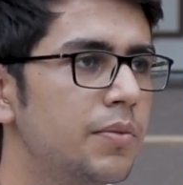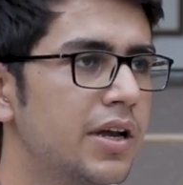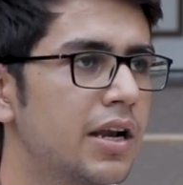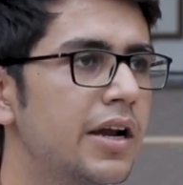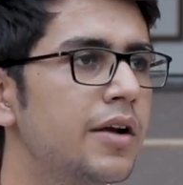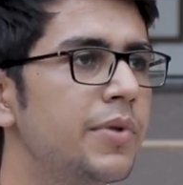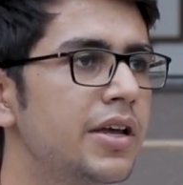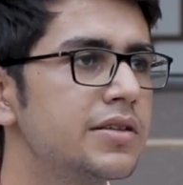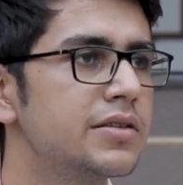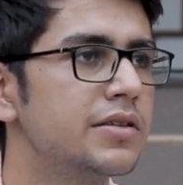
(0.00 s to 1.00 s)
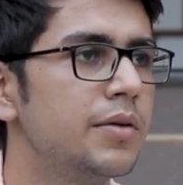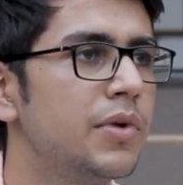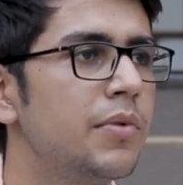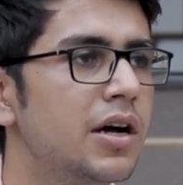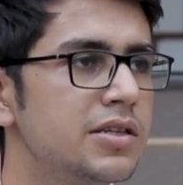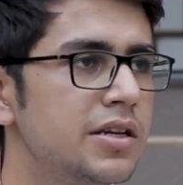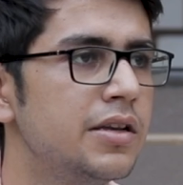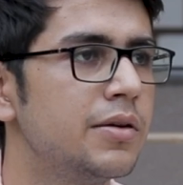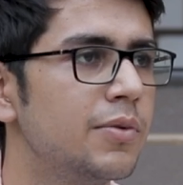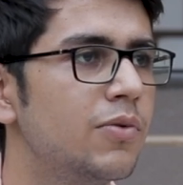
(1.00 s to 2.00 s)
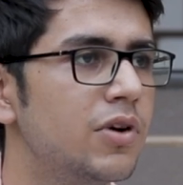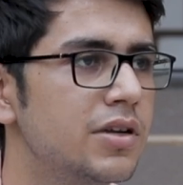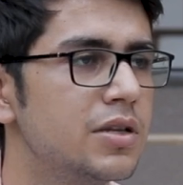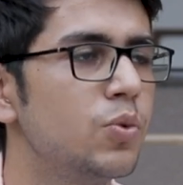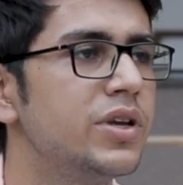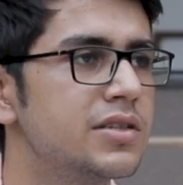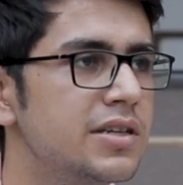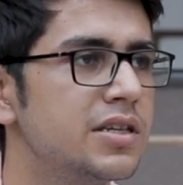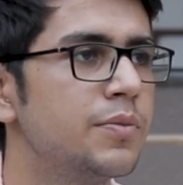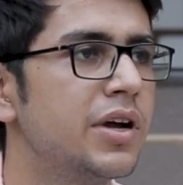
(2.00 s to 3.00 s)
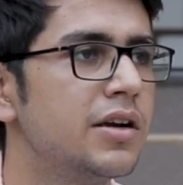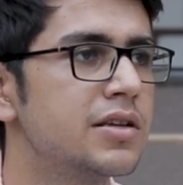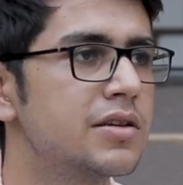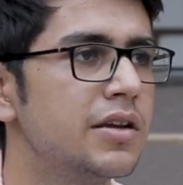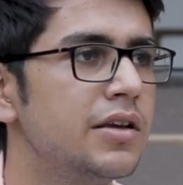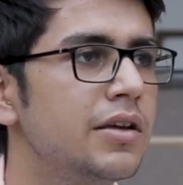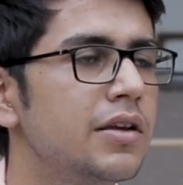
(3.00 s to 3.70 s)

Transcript: my client base, then my margin, what is the wastage in my industry.